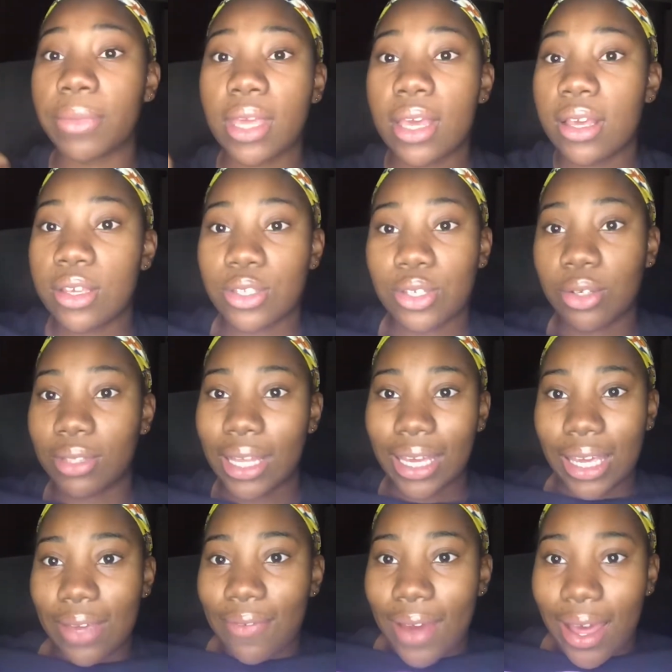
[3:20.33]
So, like, if I
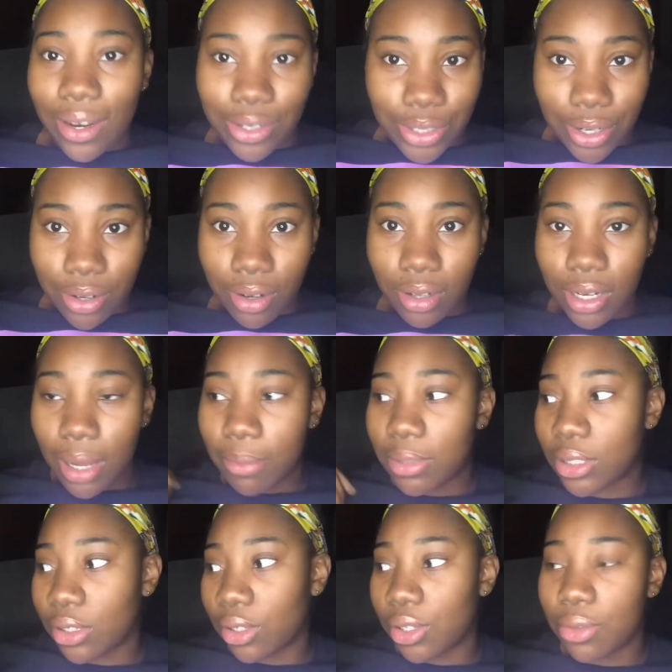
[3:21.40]
had a shirt on, I'm just going
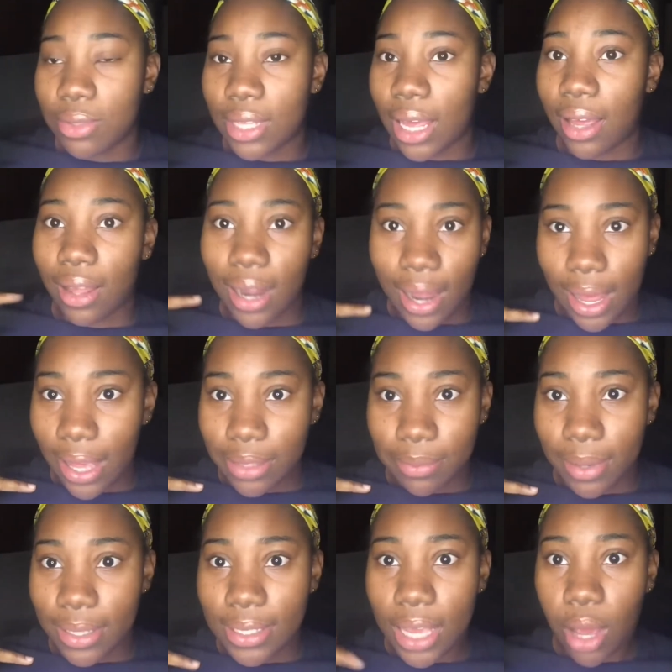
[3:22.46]
to use that as my towel.